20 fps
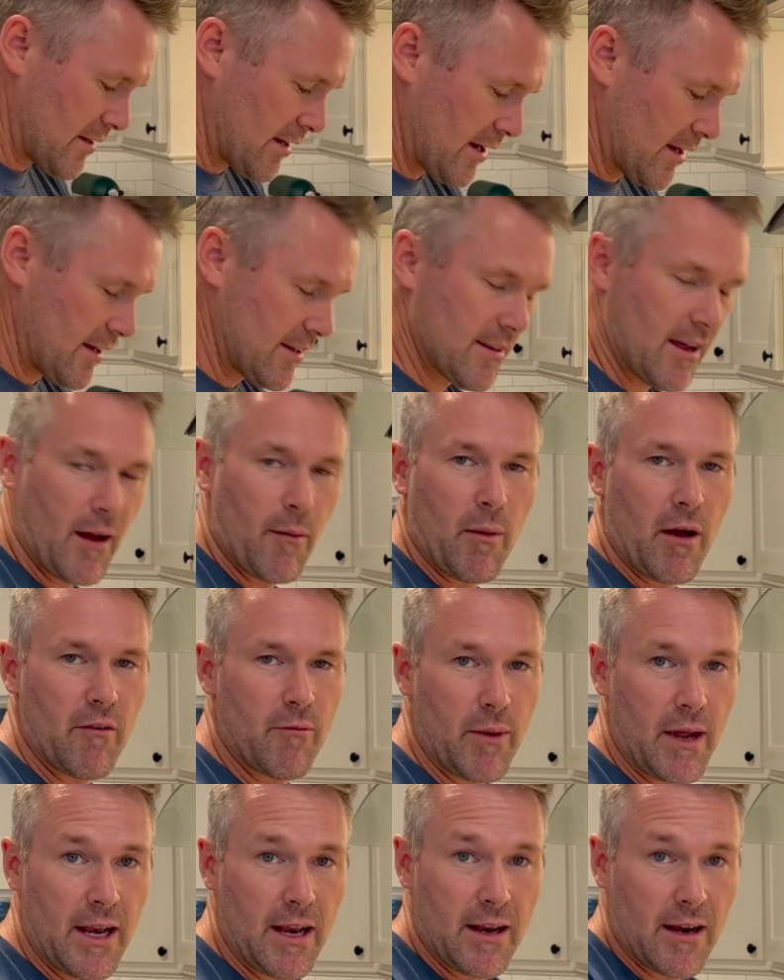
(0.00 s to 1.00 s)
any time I've
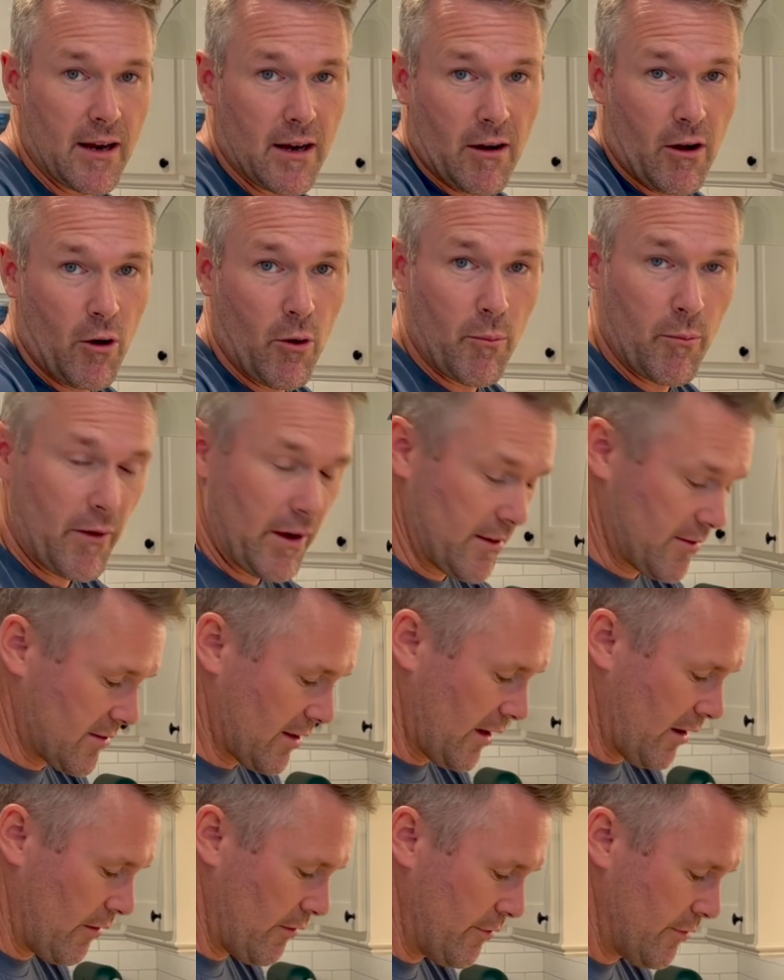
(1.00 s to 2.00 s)
made it at home
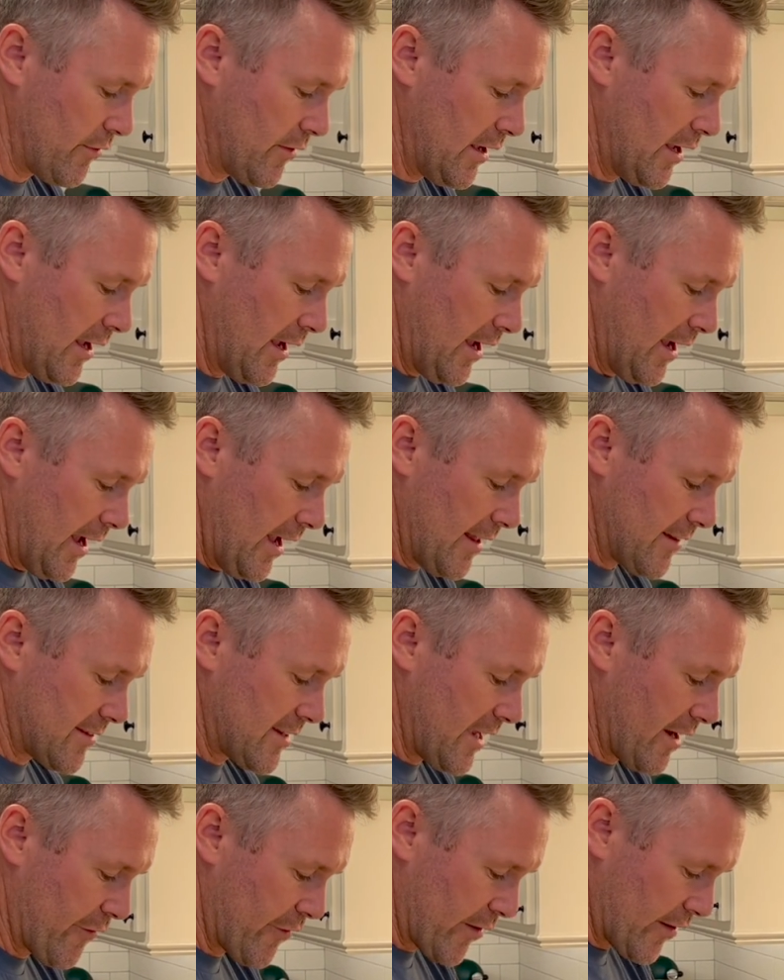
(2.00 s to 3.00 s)
myself, it's
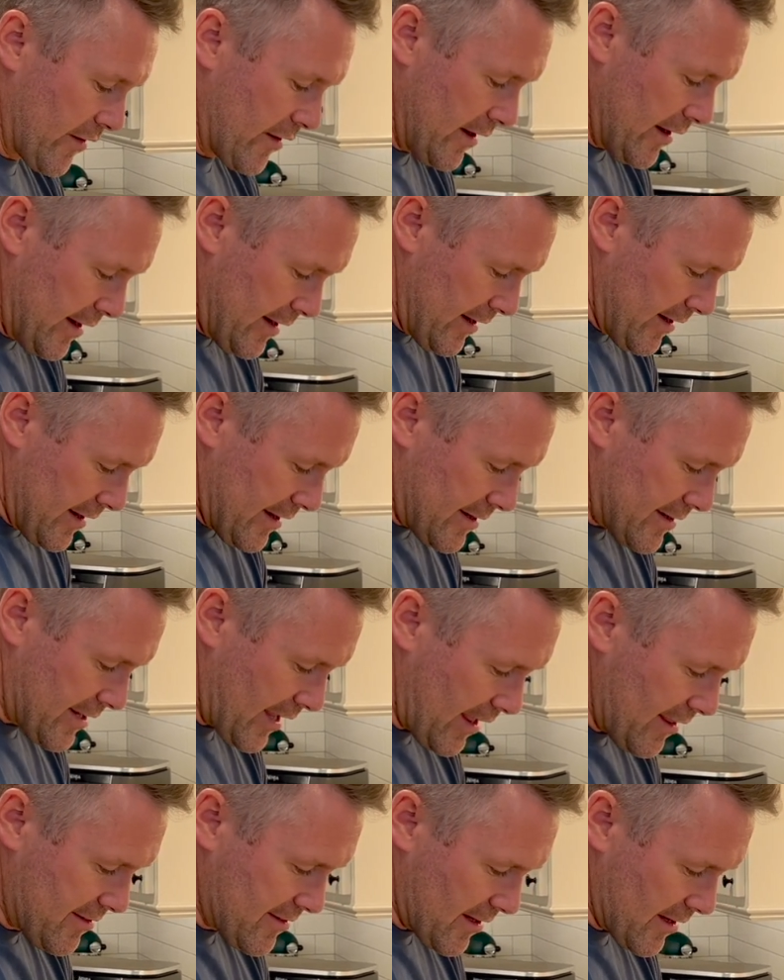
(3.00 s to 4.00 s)
never
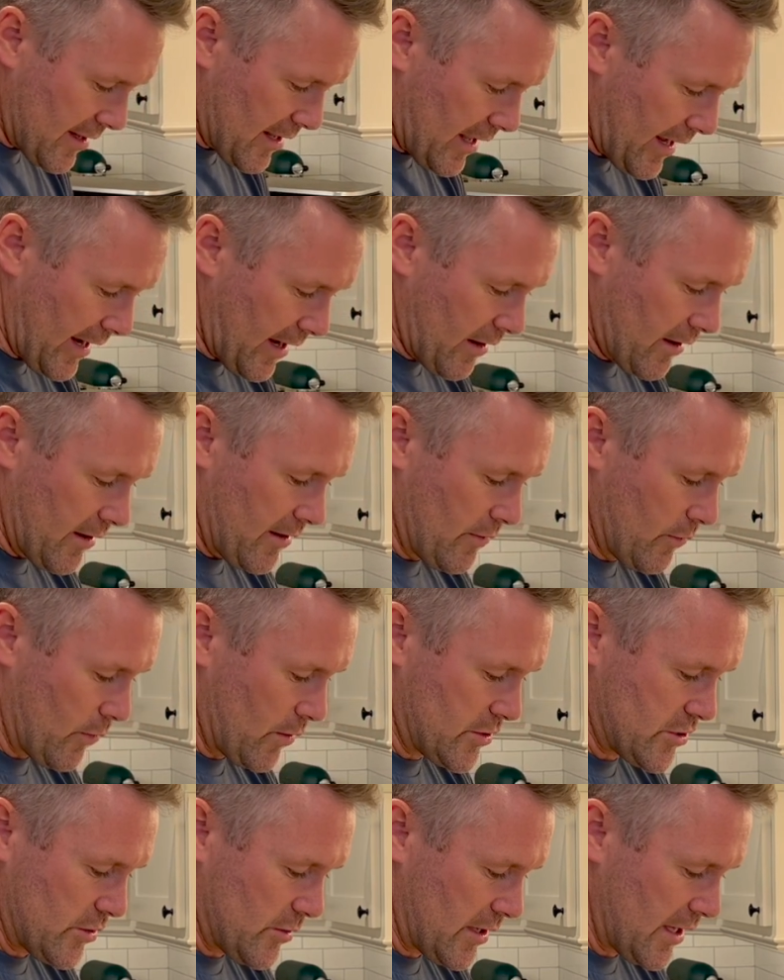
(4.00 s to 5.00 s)
tasted like
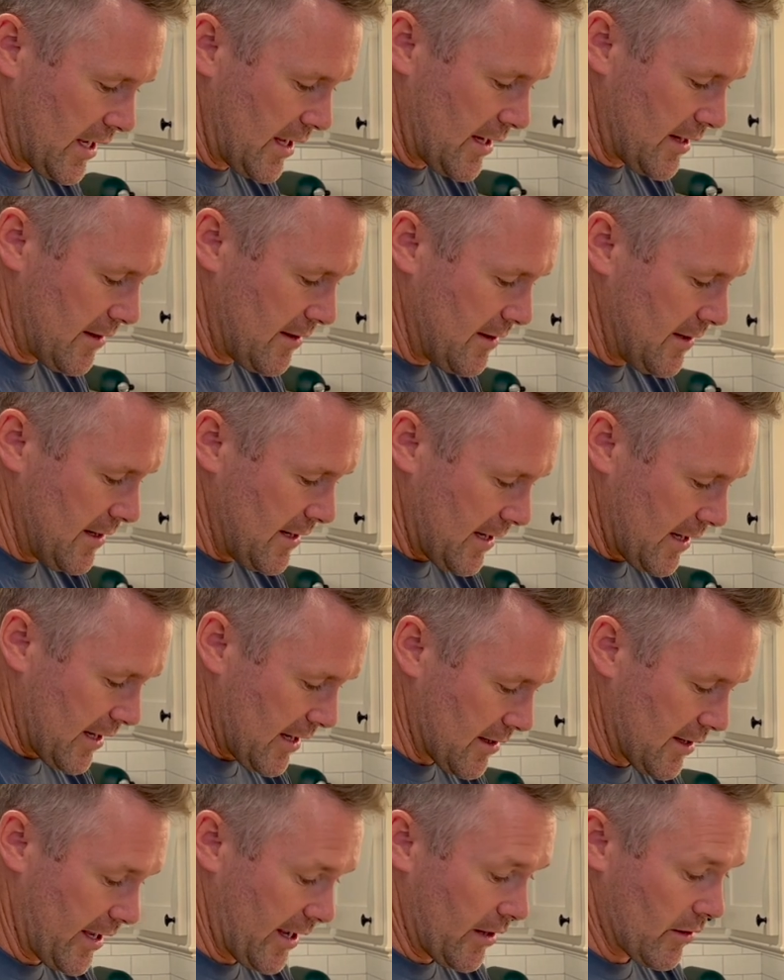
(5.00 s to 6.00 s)
what you get
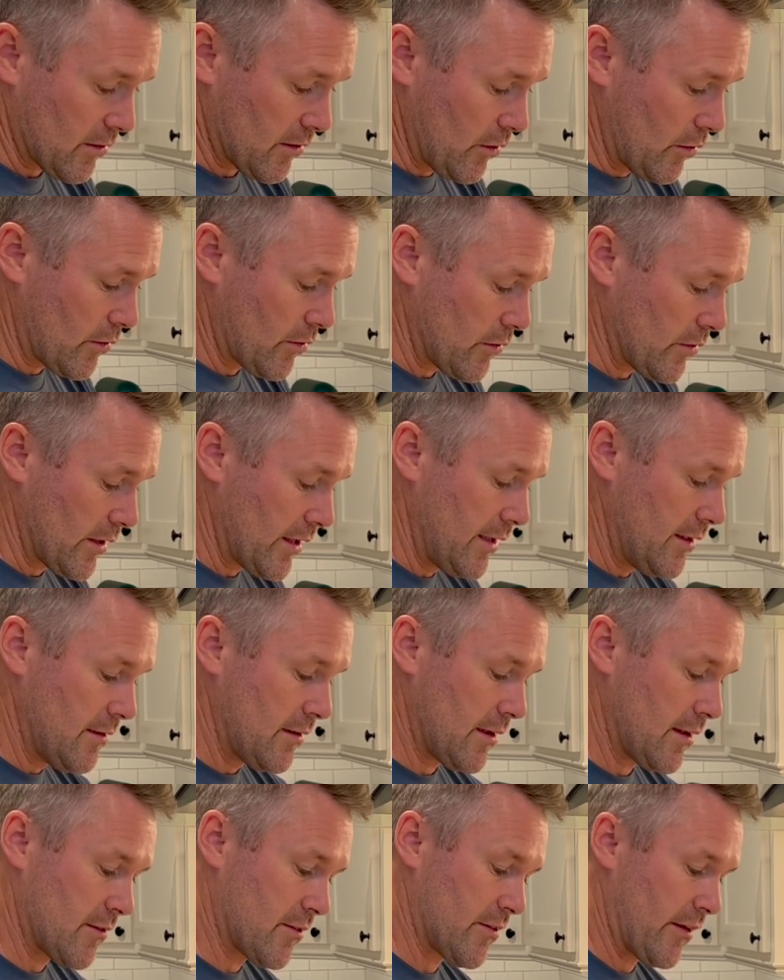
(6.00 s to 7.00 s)
here locally
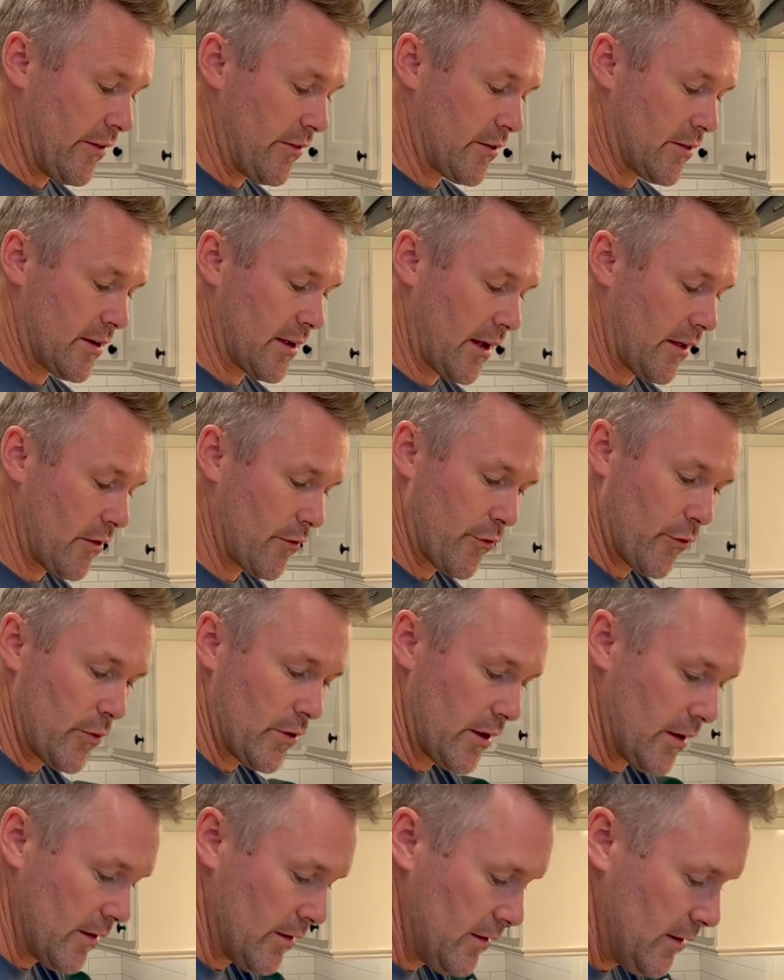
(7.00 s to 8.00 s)
in Southern
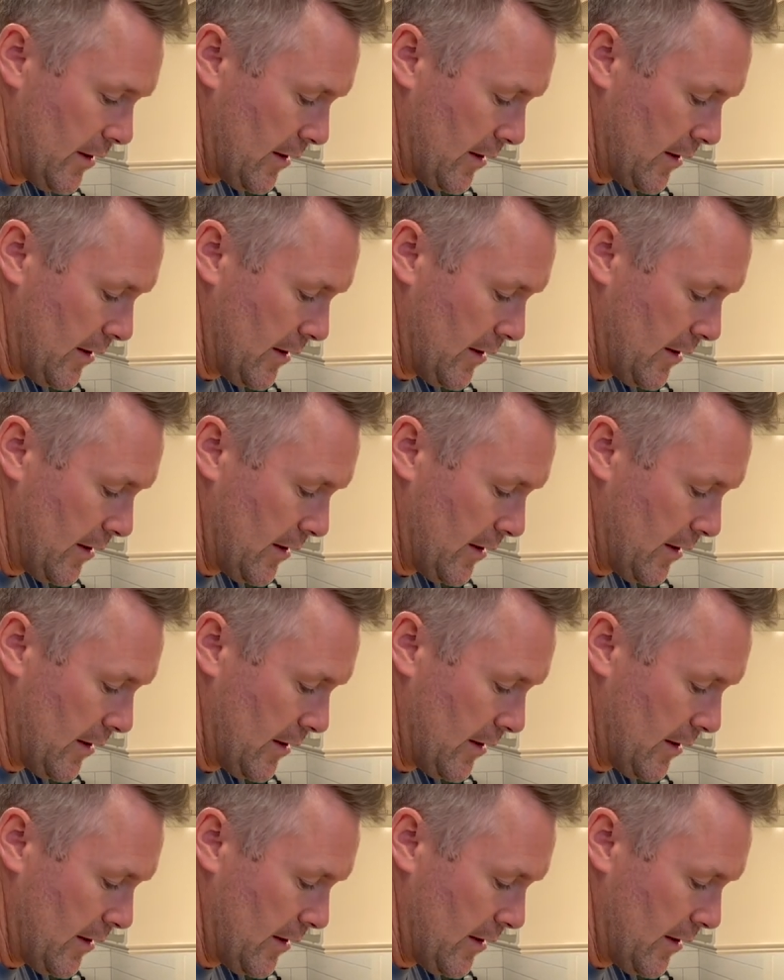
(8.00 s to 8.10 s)
California.